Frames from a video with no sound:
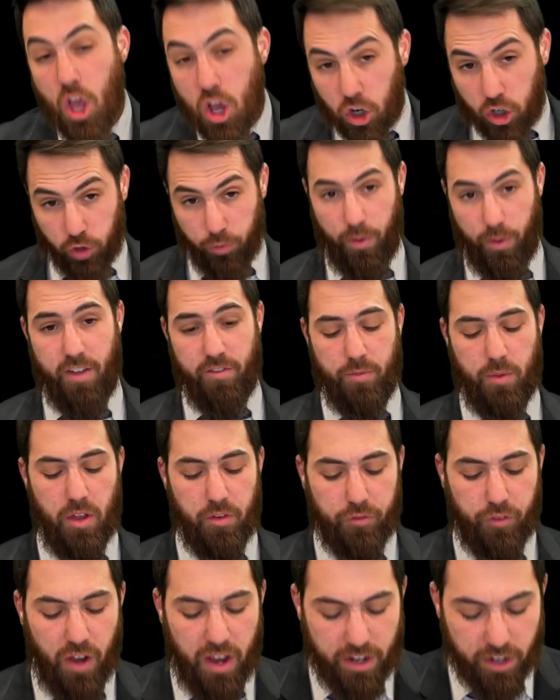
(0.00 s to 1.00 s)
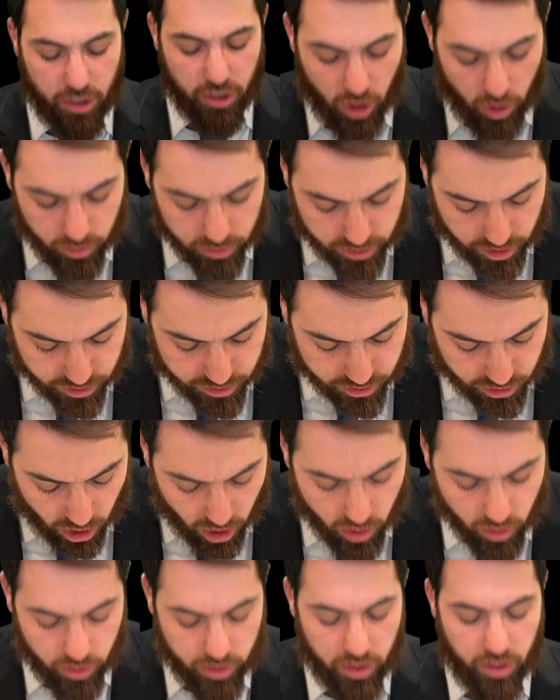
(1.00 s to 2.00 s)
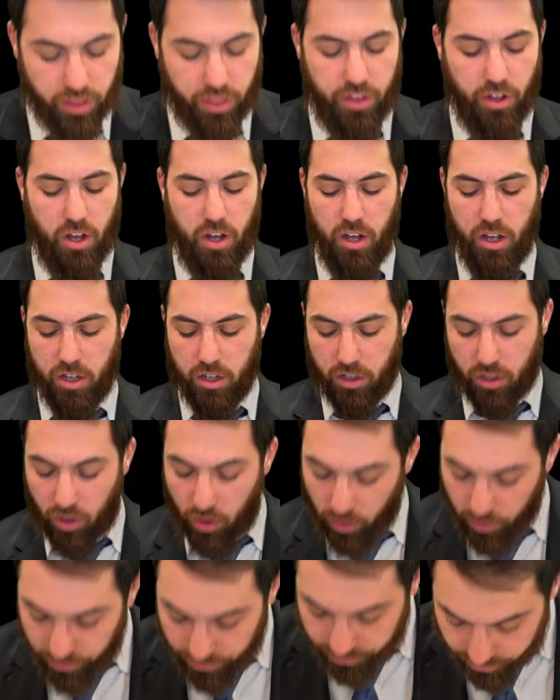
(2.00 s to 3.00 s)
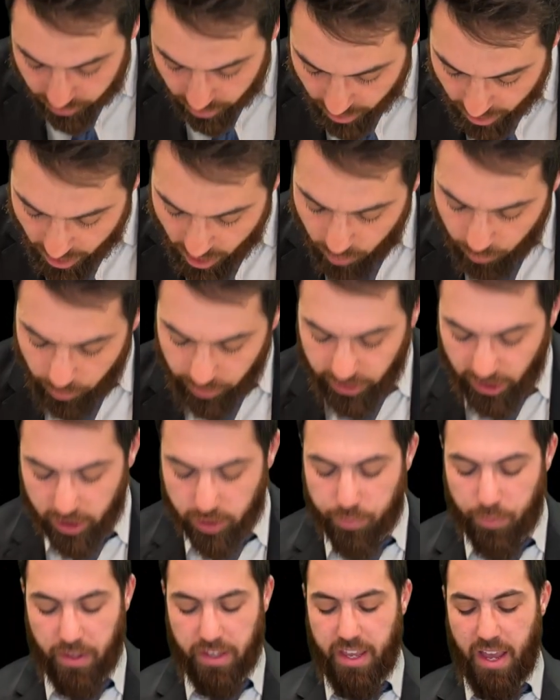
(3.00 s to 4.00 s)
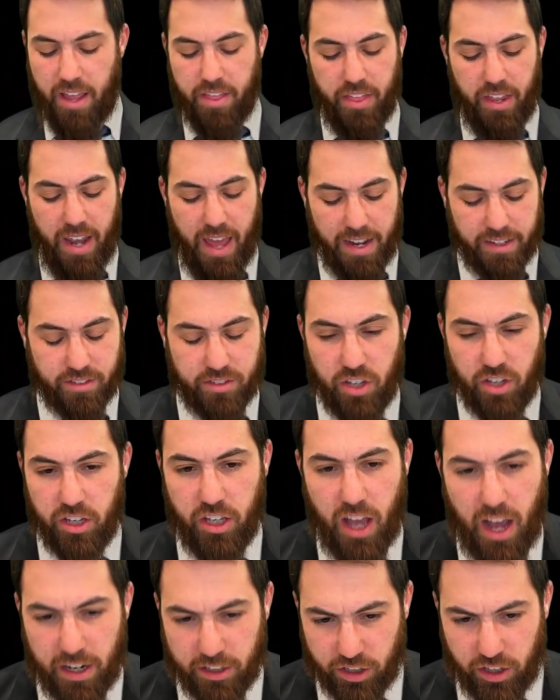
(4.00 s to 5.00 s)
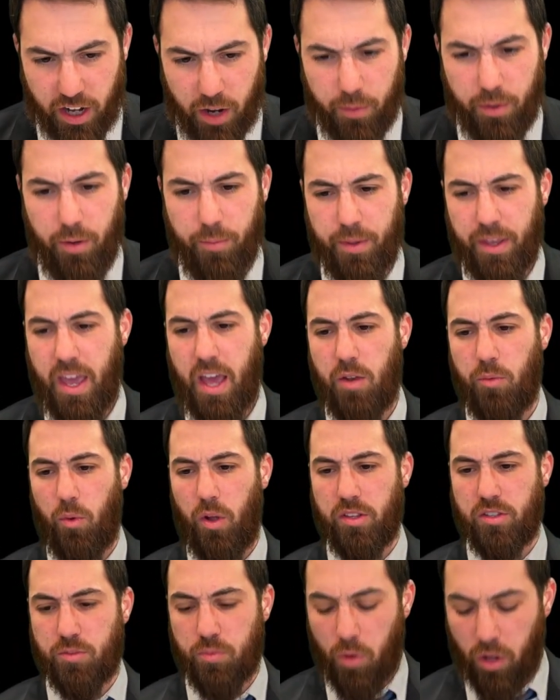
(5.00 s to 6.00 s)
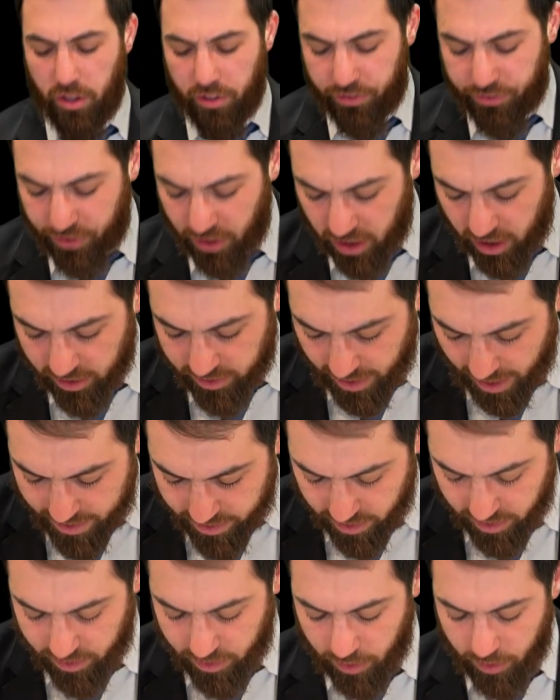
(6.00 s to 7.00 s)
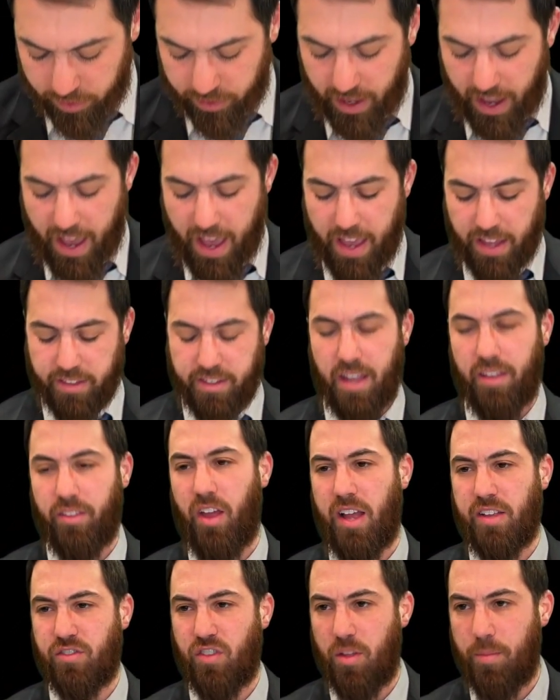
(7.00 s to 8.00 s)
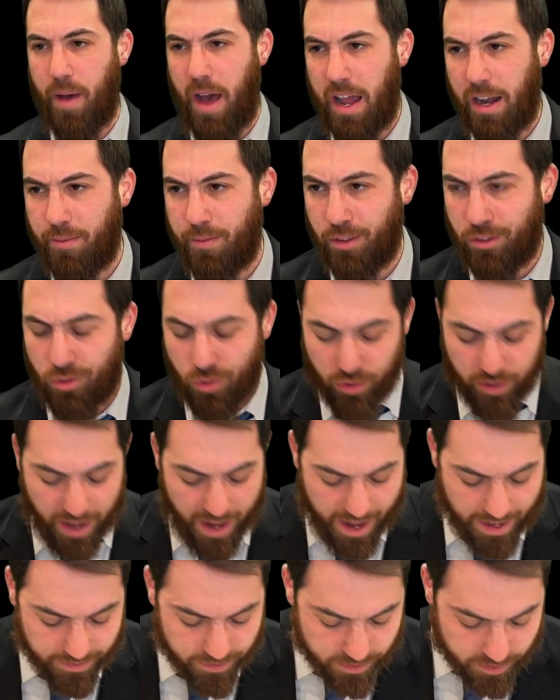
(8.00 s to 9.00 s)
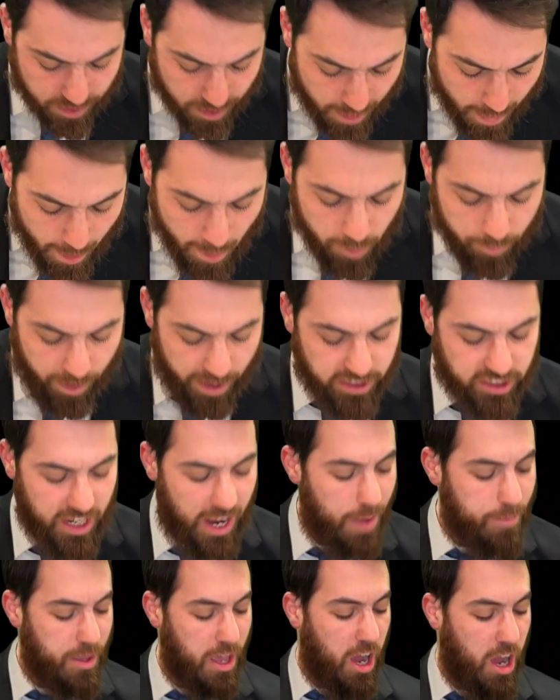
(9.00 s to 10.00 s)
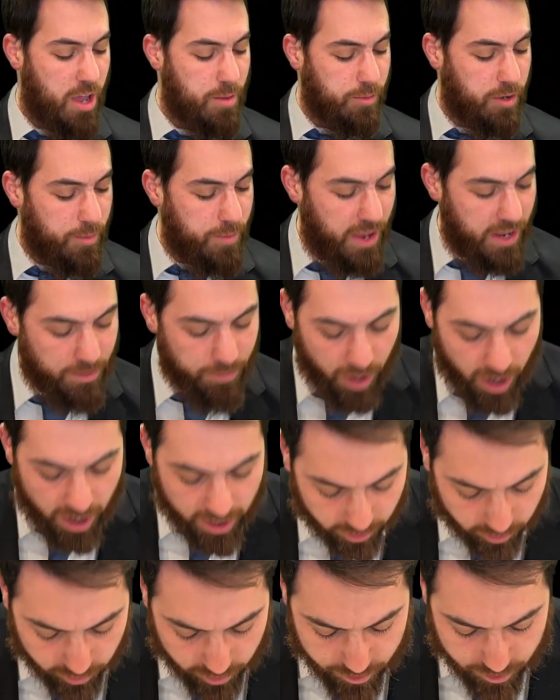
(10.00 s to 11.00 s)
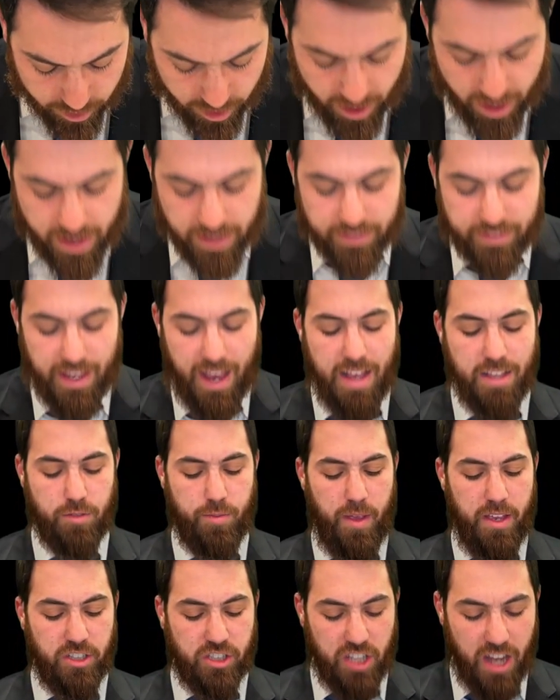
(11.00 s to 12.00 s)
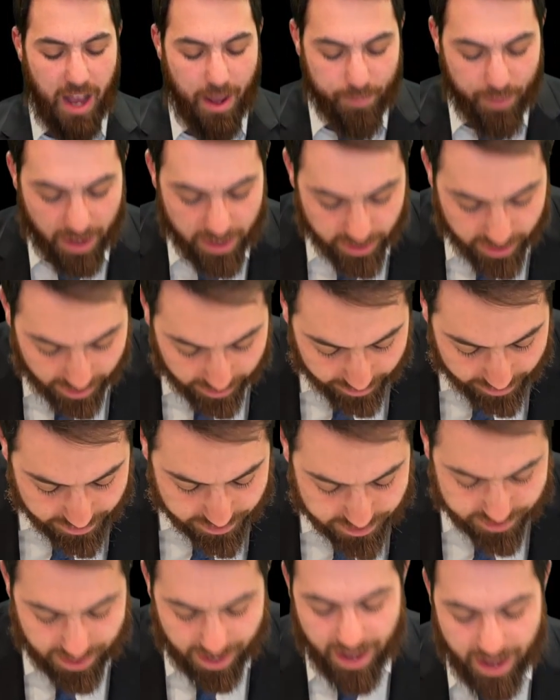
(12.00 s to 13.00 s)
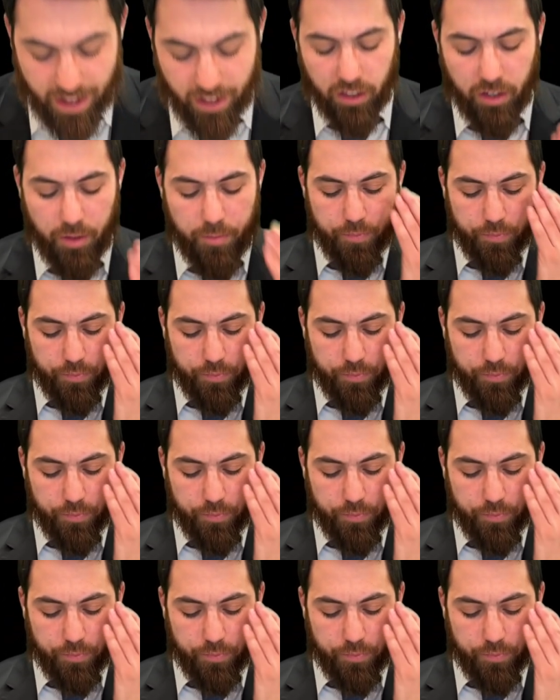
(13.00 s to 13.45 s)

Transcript: because we have to be afraid you're going to stoke the coals. We just begin the next sugya. Actually, now we don't begin. One small sugya to end the day, 10 lines to the bottom, the two dots. Beishamai Oim remain Says Beishamai, you're not allowed to sell